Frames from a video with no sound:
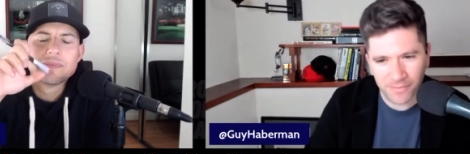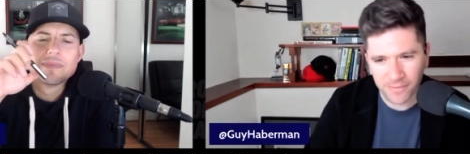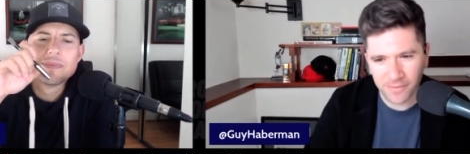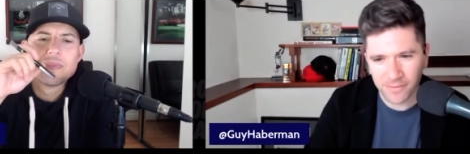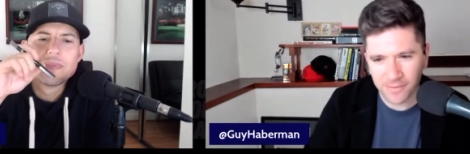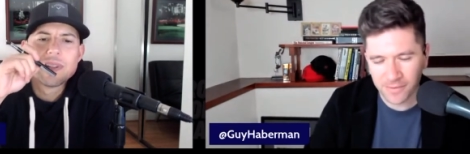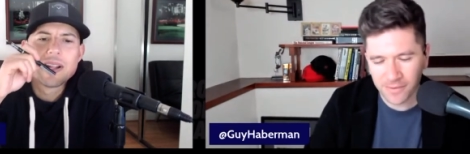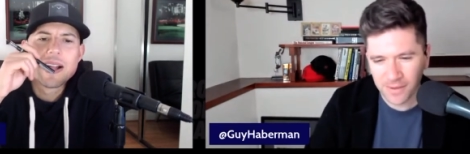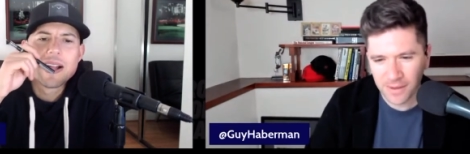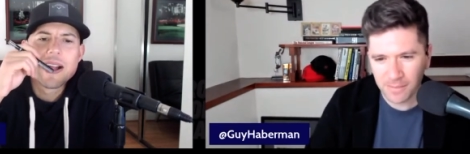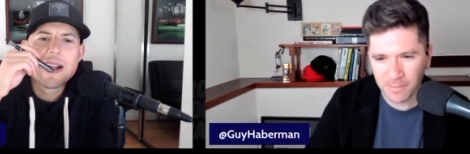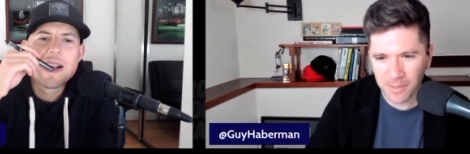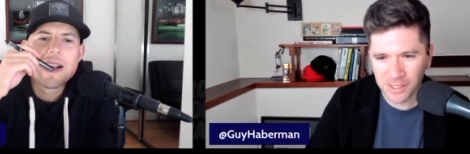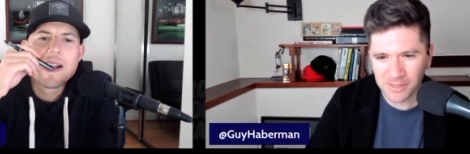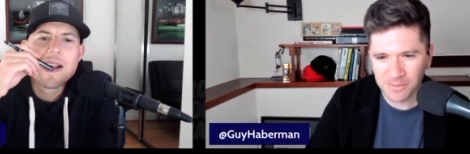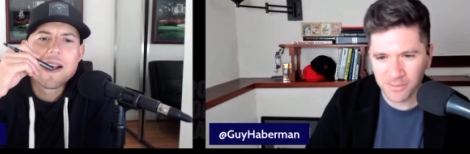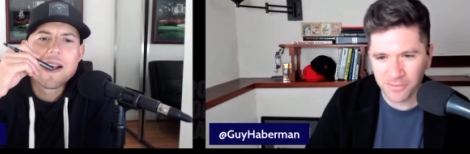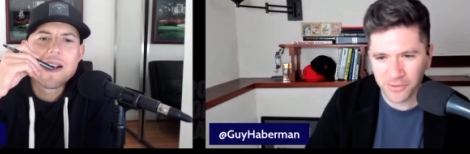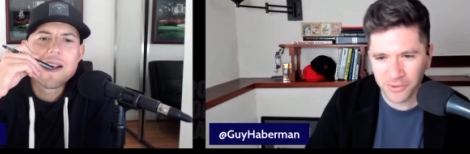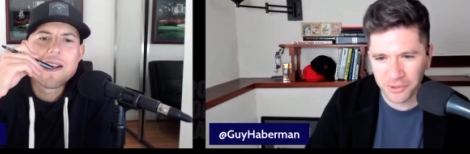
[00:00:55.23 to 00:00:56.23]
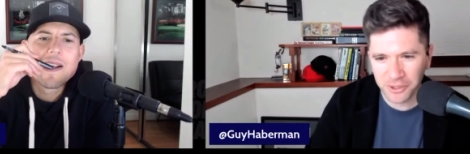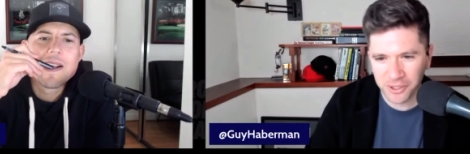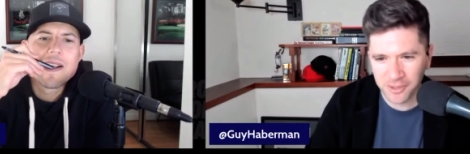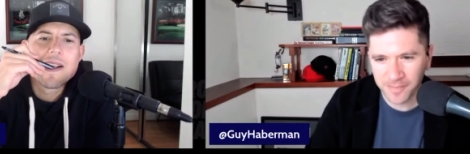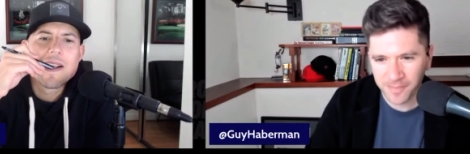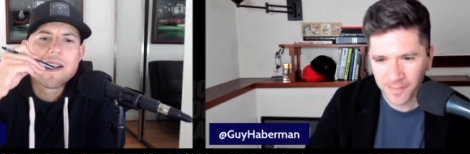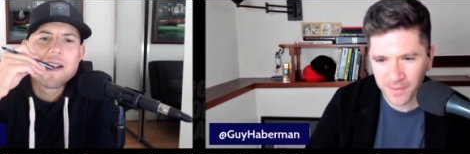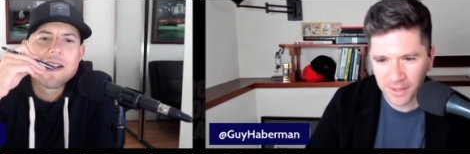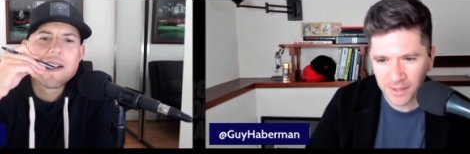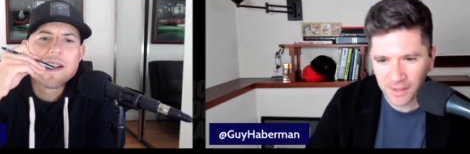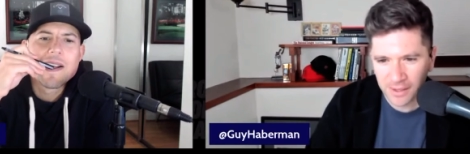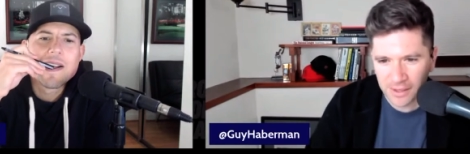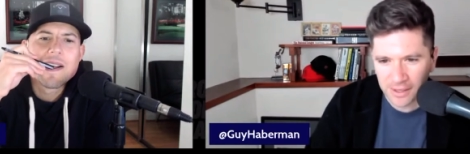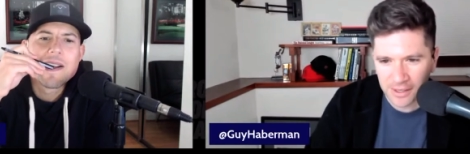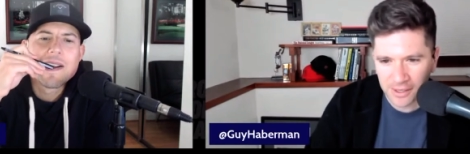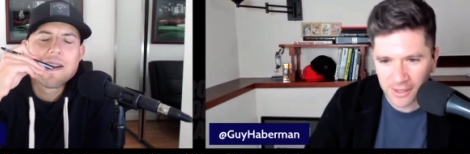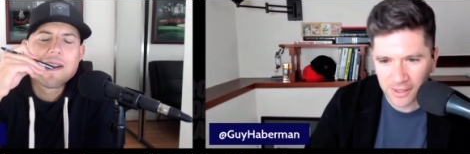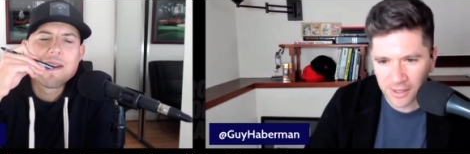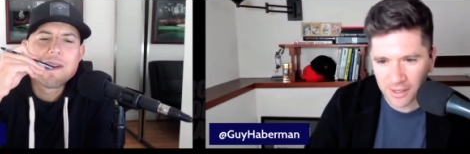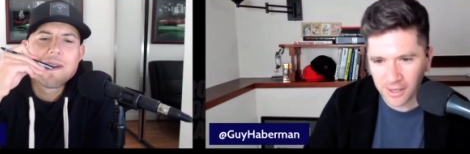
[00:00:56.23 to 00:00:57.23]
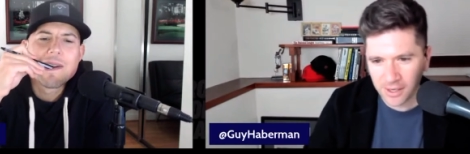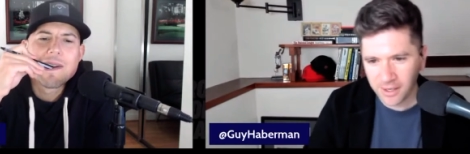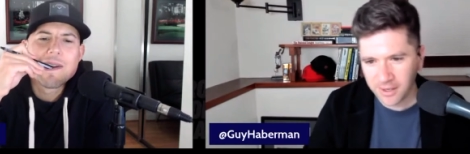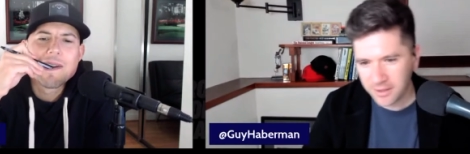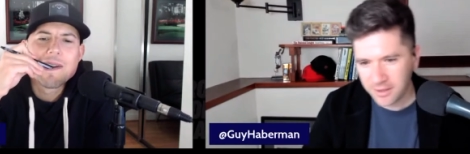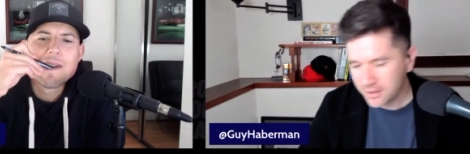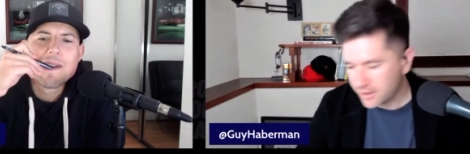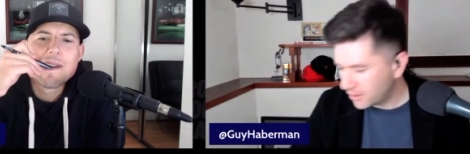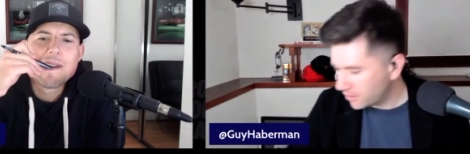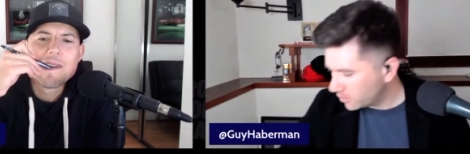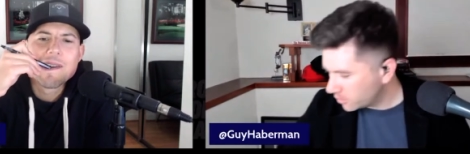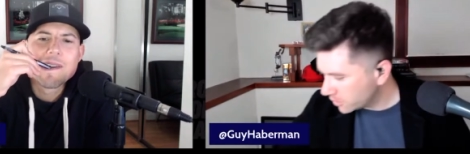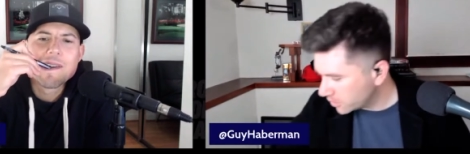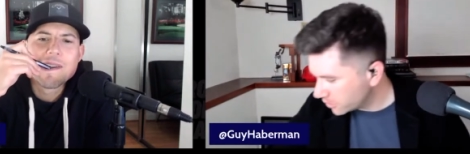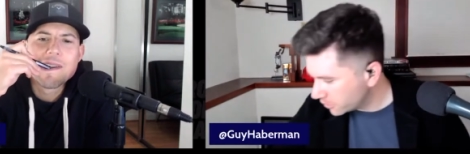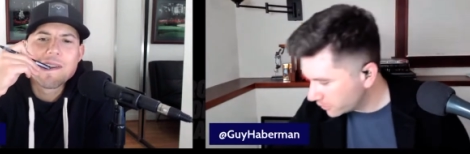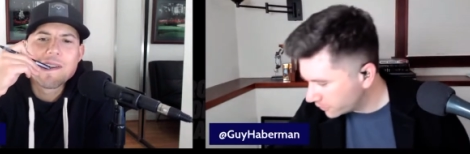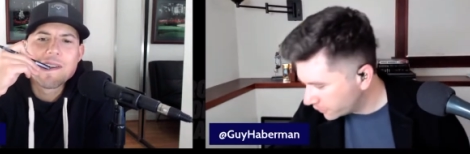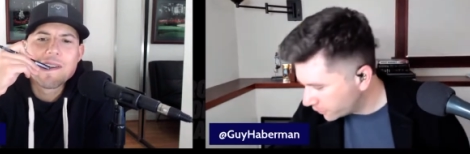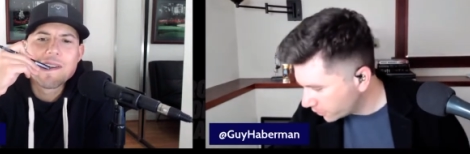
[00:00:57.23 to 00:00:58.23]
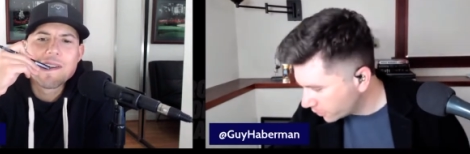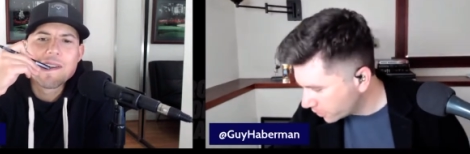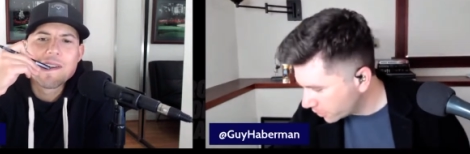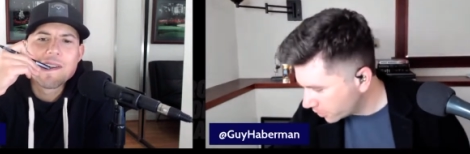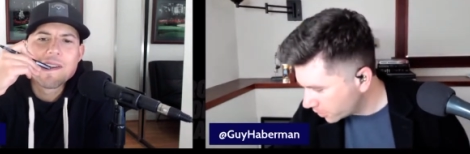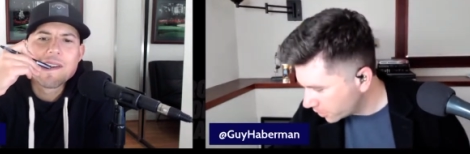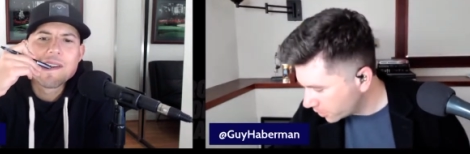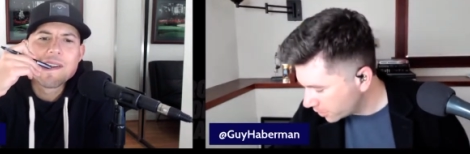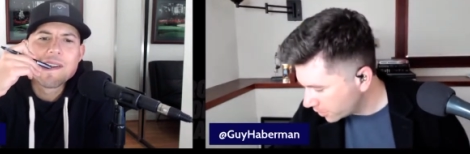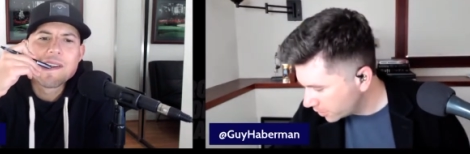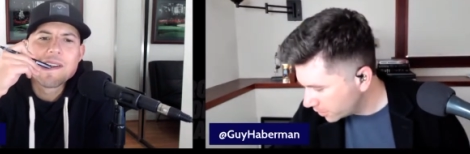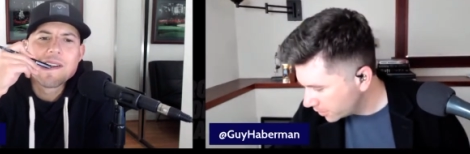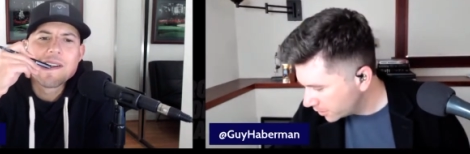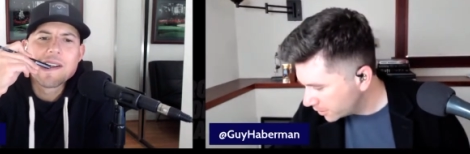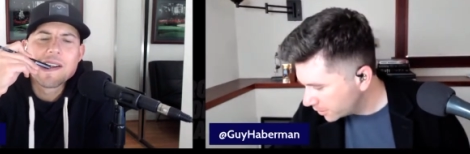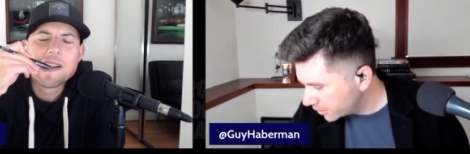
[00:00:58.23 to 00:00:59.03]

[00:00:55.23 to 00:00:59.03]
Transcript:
Speaker 1: it makes me feel good. And uh, one oh four,